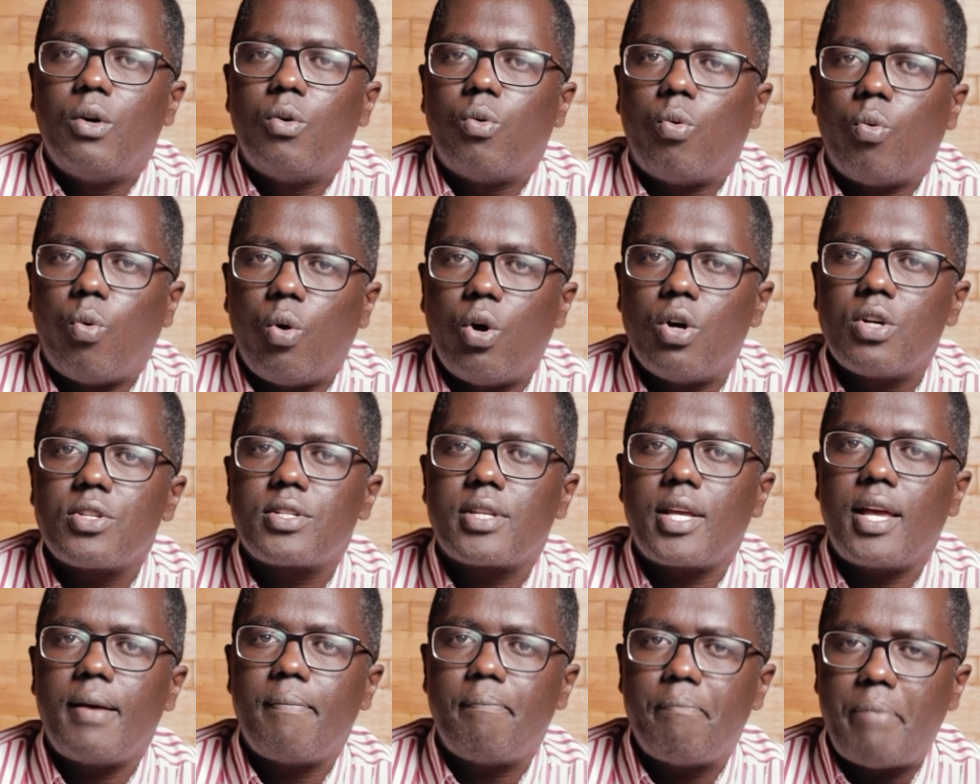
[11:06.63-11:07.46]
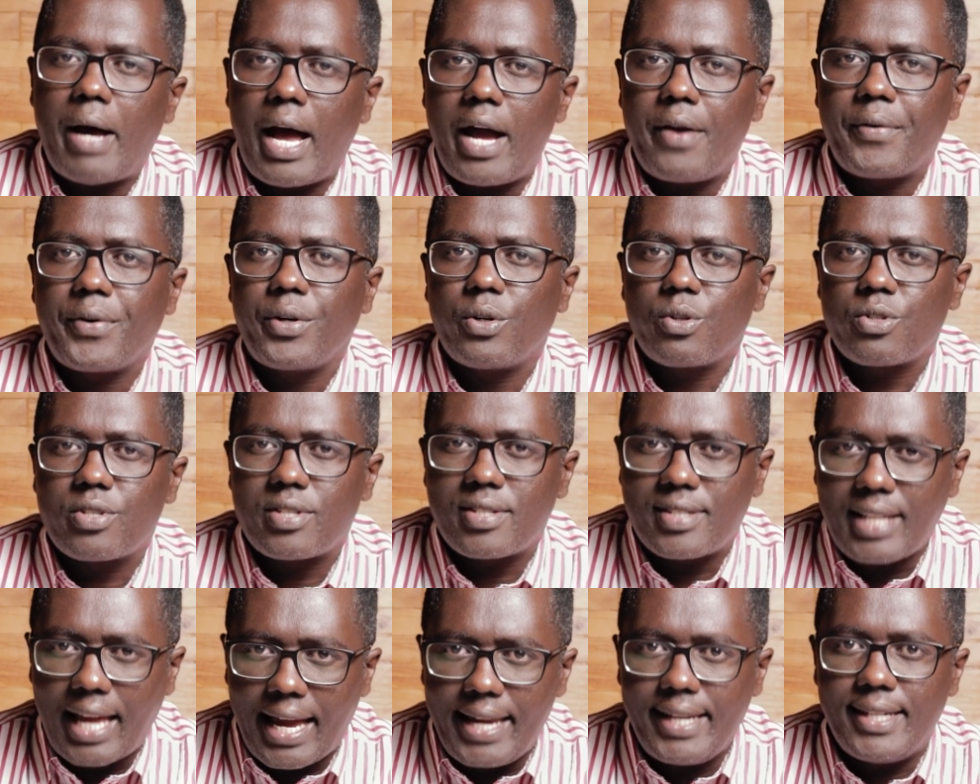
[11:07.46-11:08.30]
was a burial
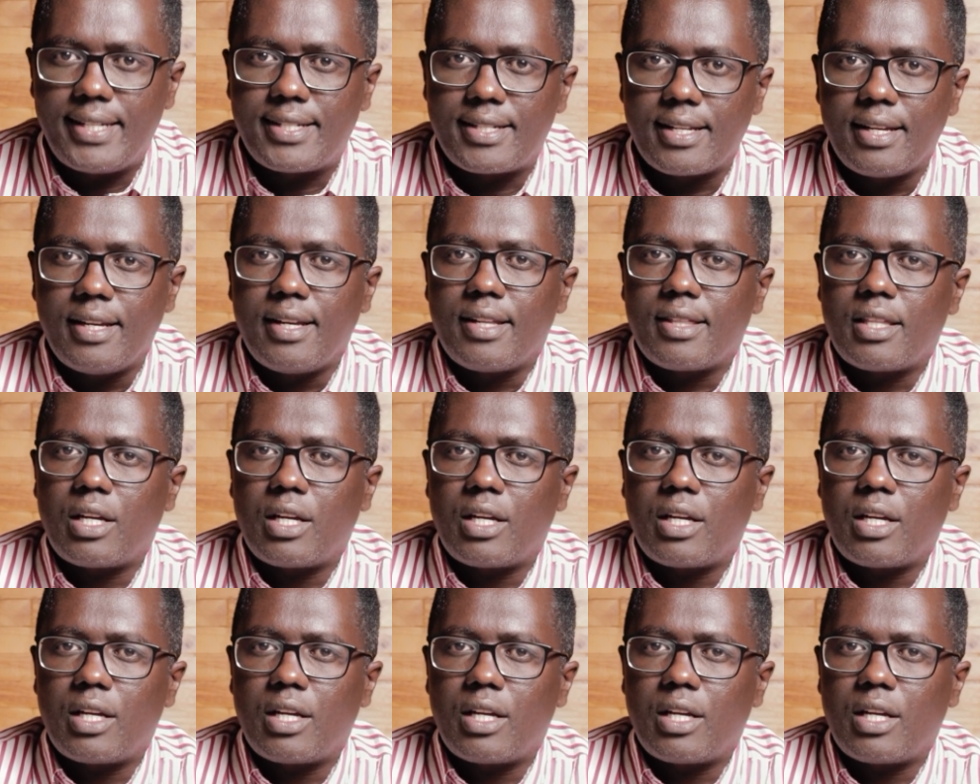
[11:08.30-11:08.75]
site.